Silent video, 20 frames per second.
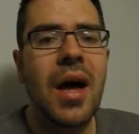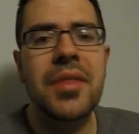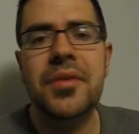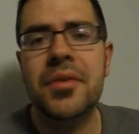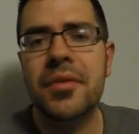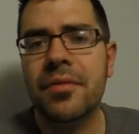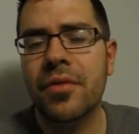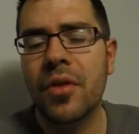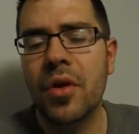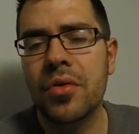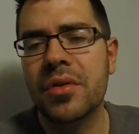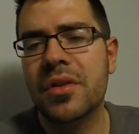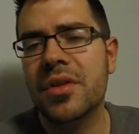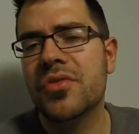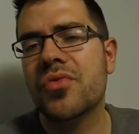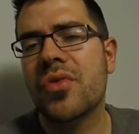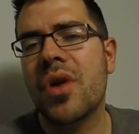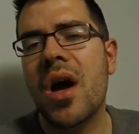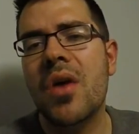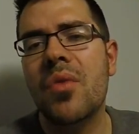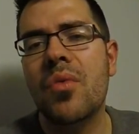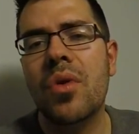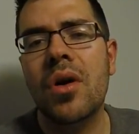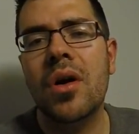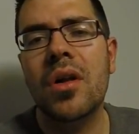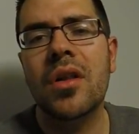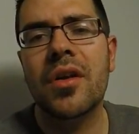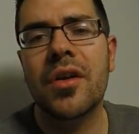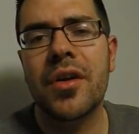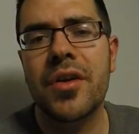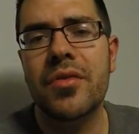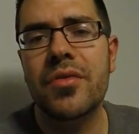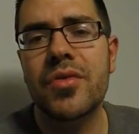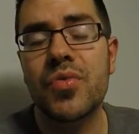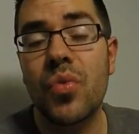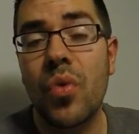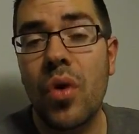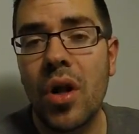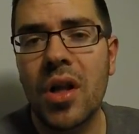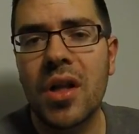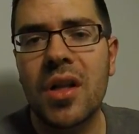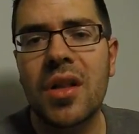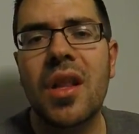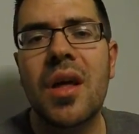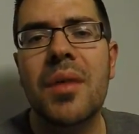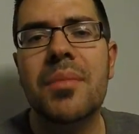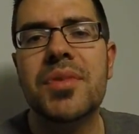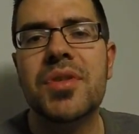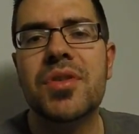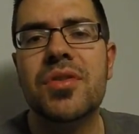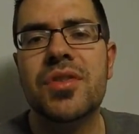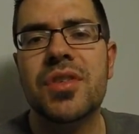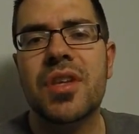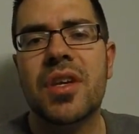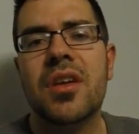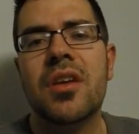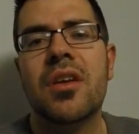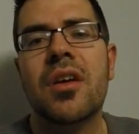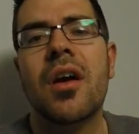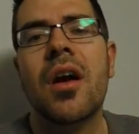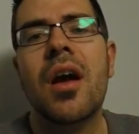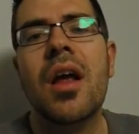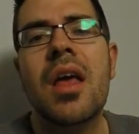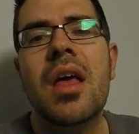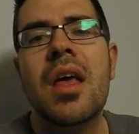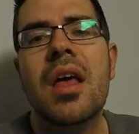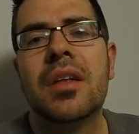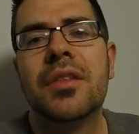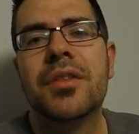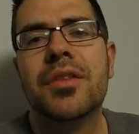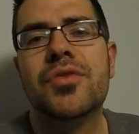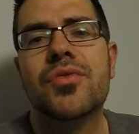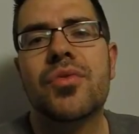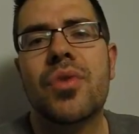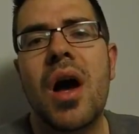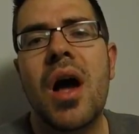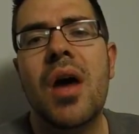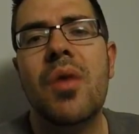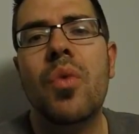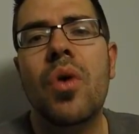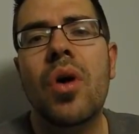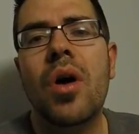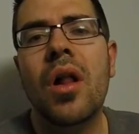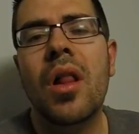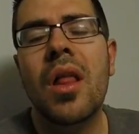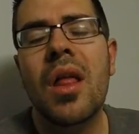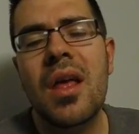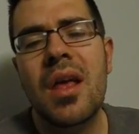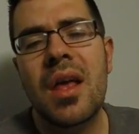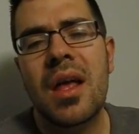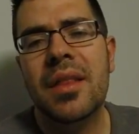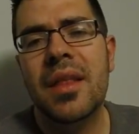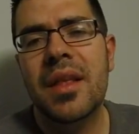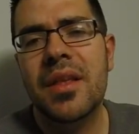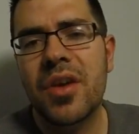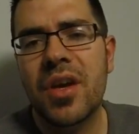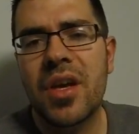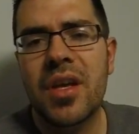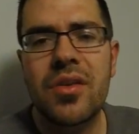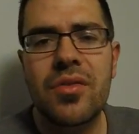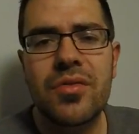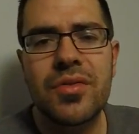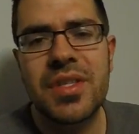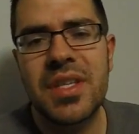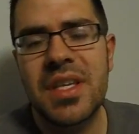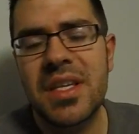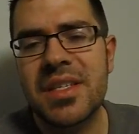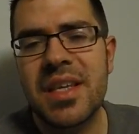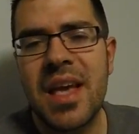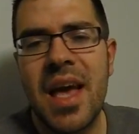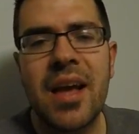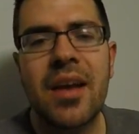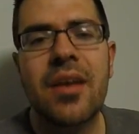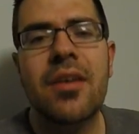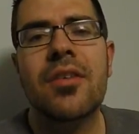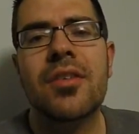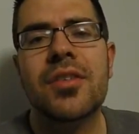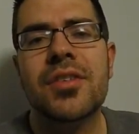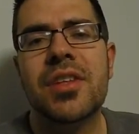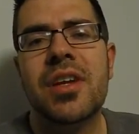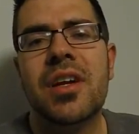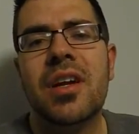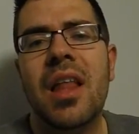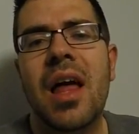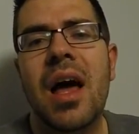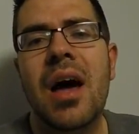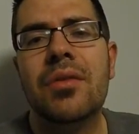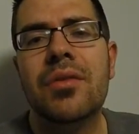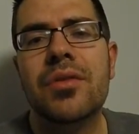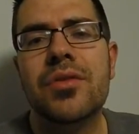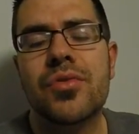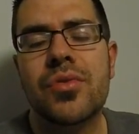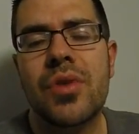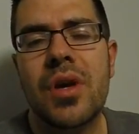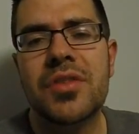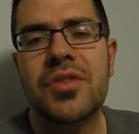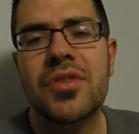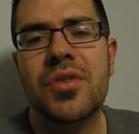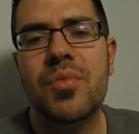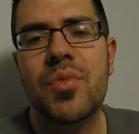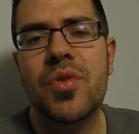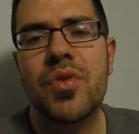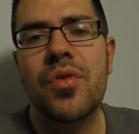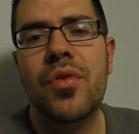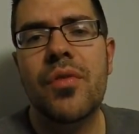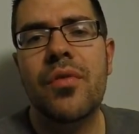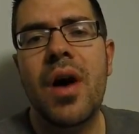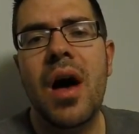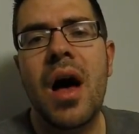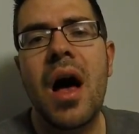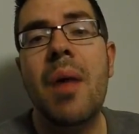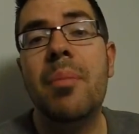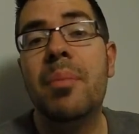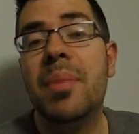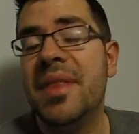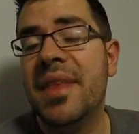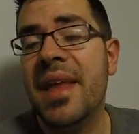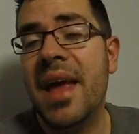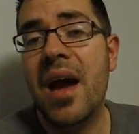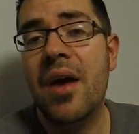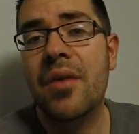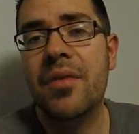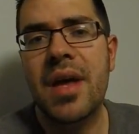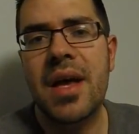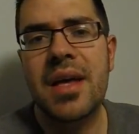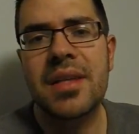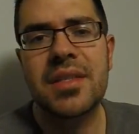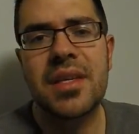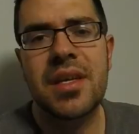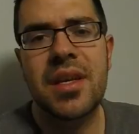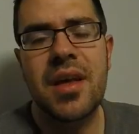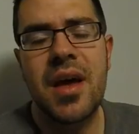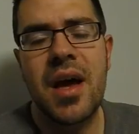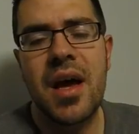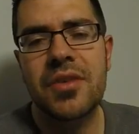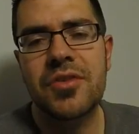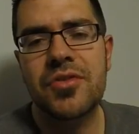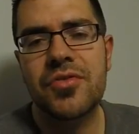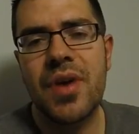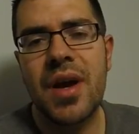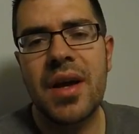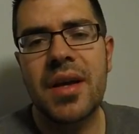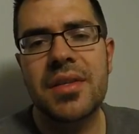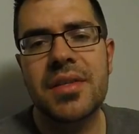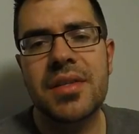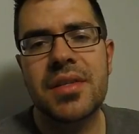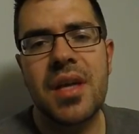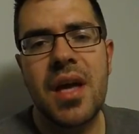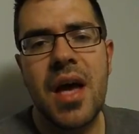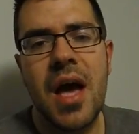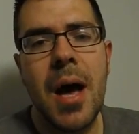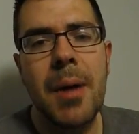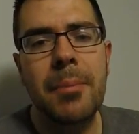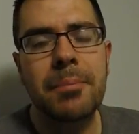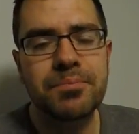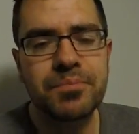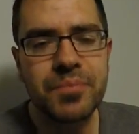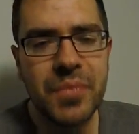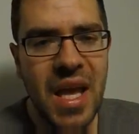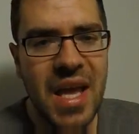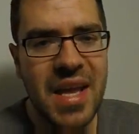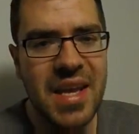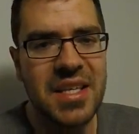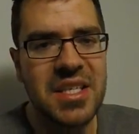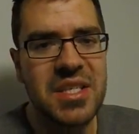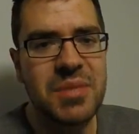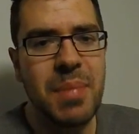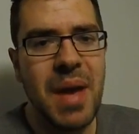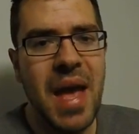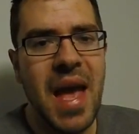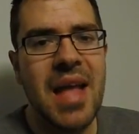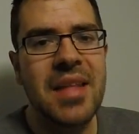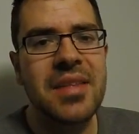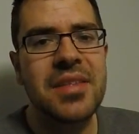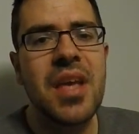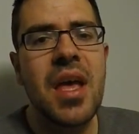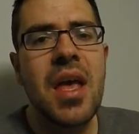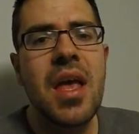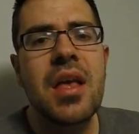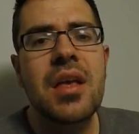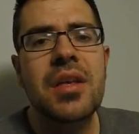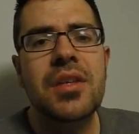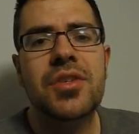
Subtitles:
Either float the drywall or use wall clips to secure the drywall, and then you can use these anchors that allow the truss to move up and down as it shrinks and expands.